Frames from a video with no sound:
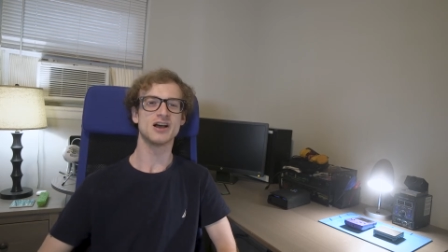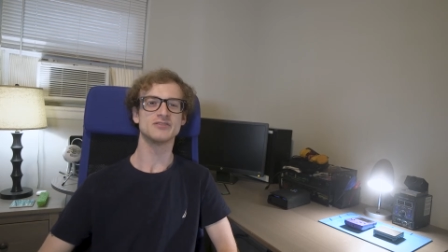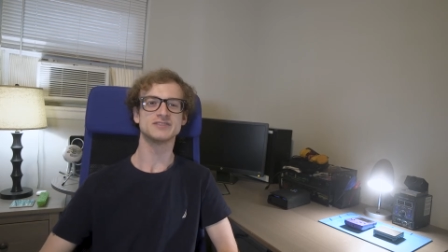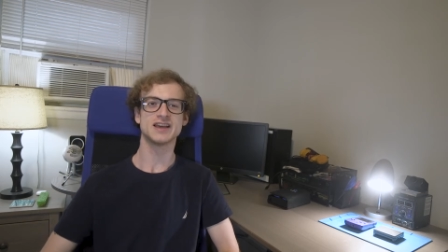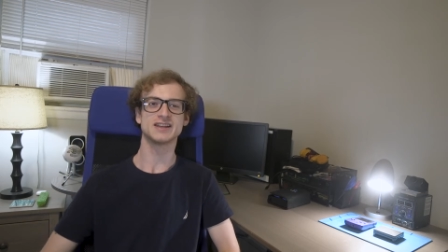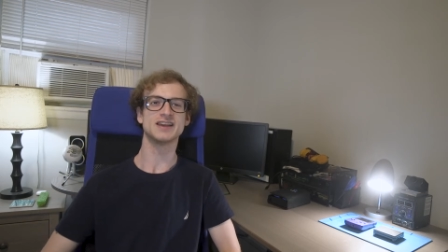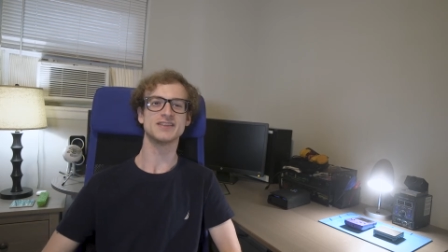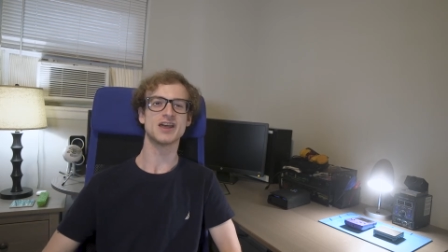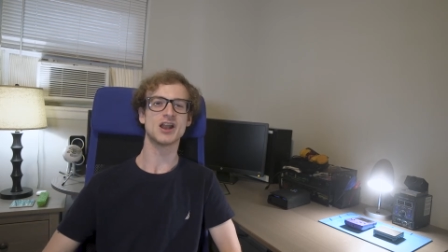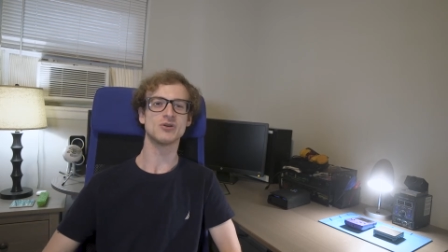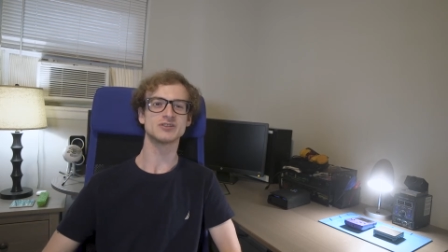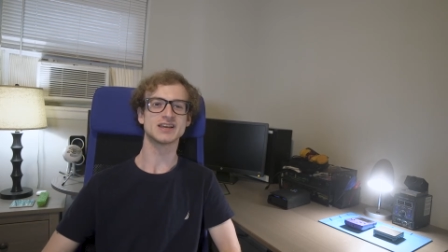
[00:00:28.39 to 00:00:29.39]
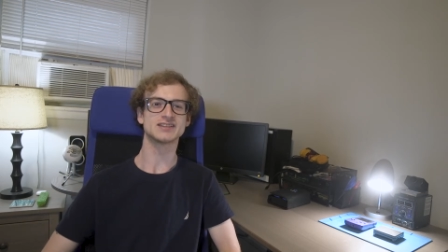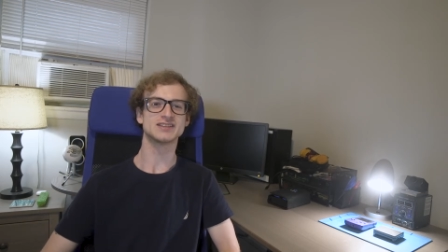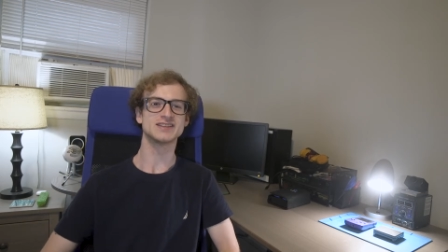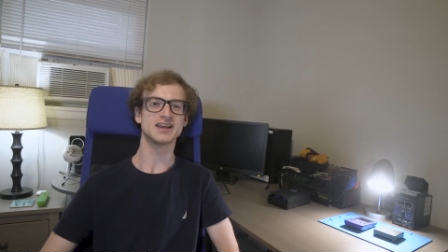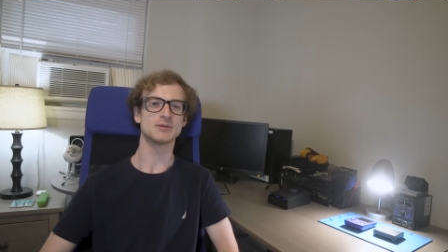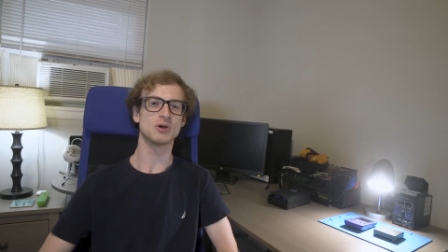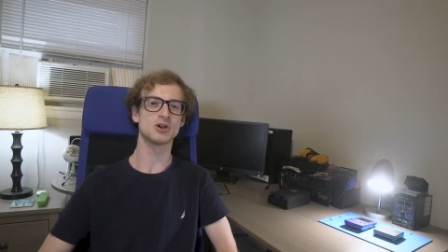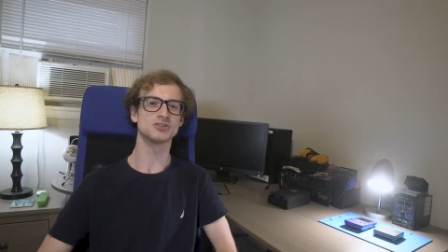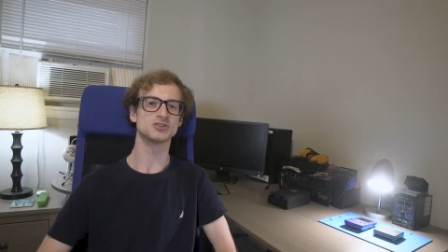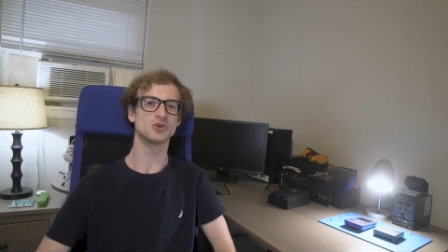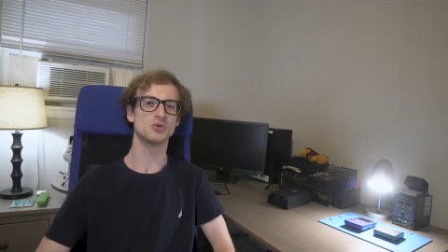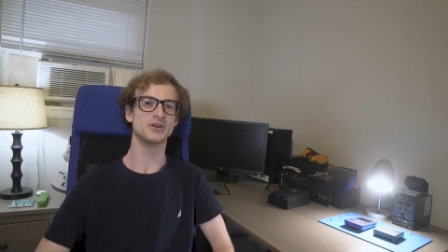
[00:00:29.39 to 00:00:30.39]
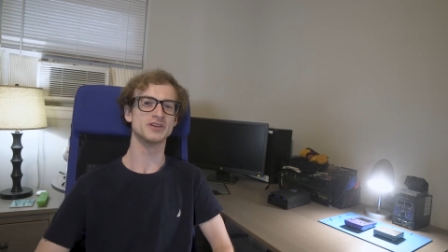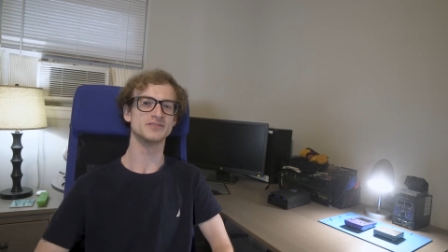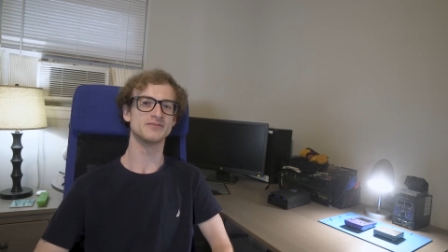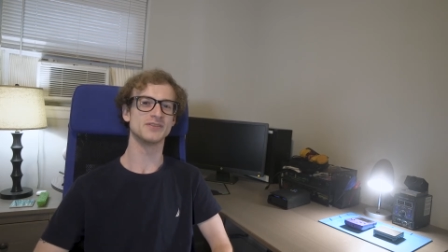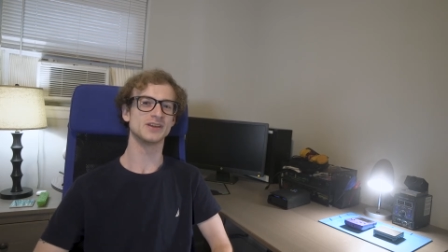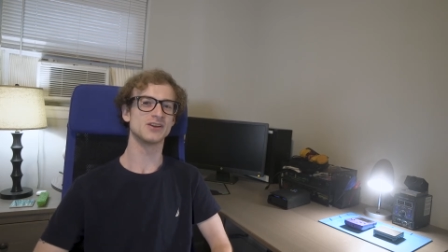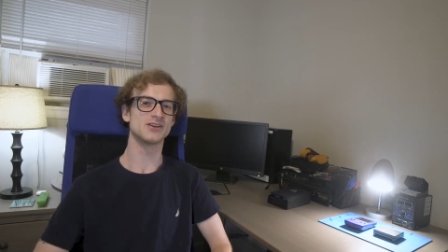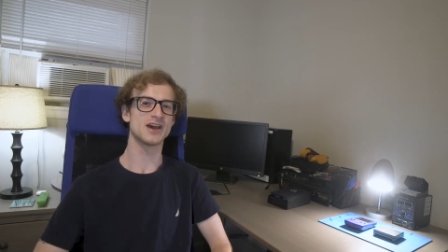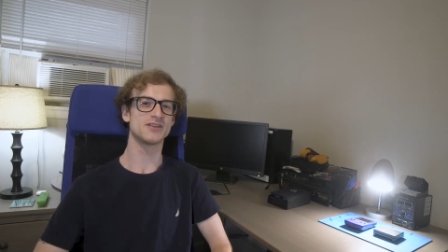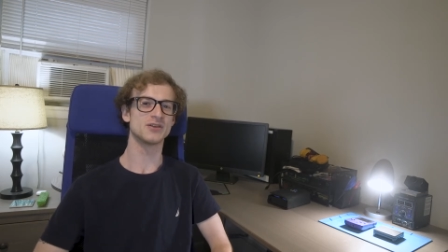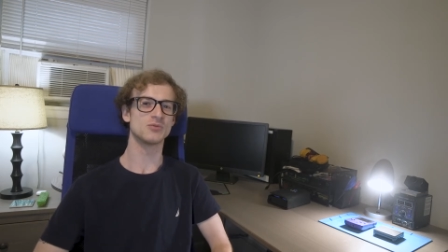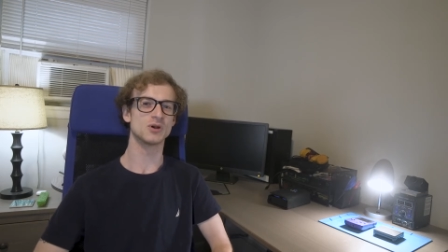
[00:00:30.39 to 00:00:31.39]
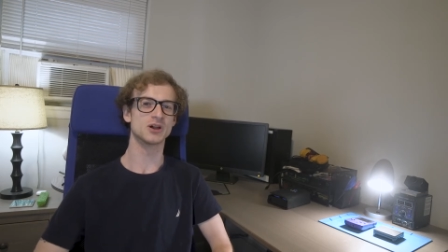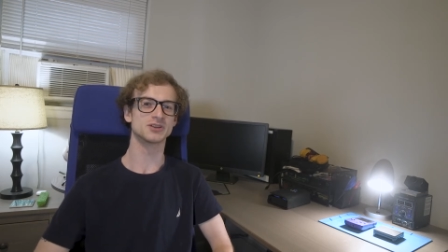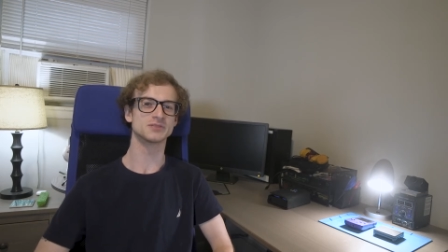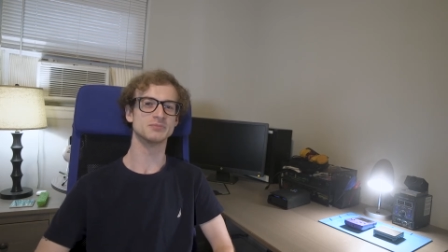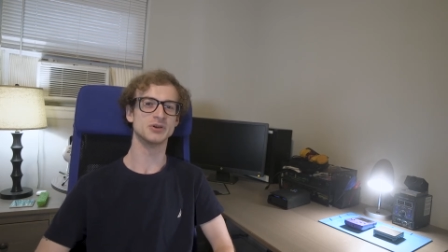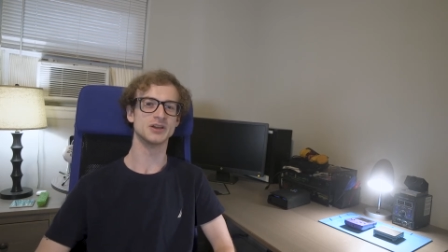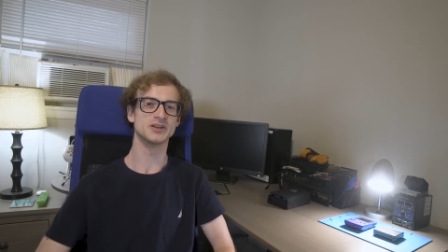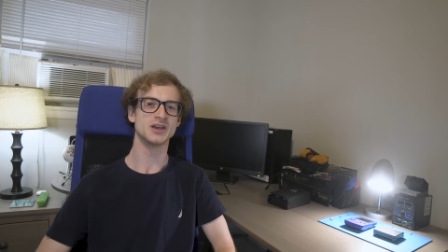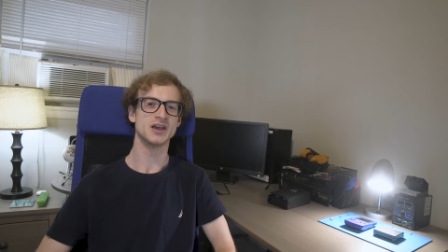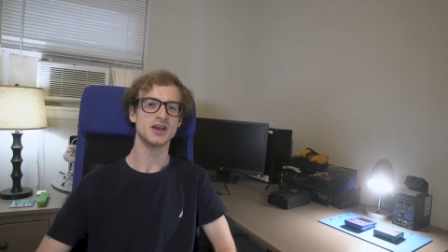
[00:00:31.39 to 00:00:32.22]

I was that kid that always liked to take apart his toys and figure out how they worked, but